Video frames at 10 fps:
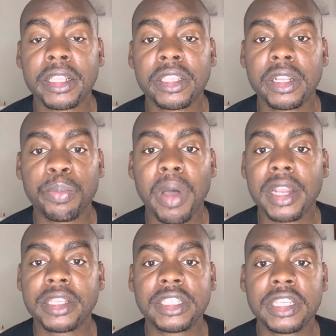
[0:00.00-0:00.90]
into the
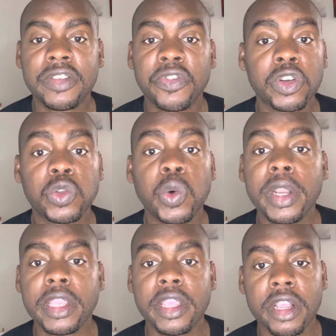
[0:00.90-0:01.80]
policy for
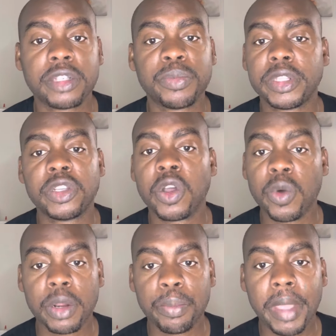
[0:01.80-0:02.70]
20 years, but you don't
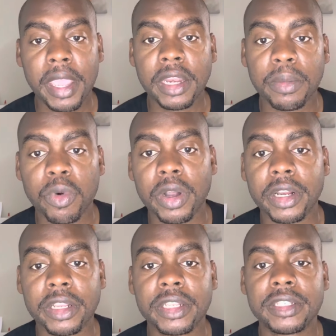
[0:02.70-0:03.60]
want to pay anymore,
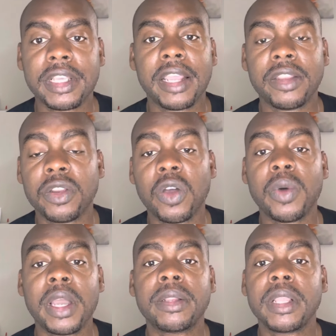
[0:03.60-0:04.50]
and you decide, you know
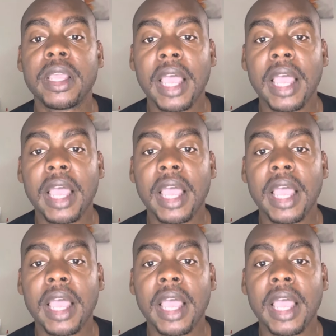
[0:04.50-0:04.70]
what,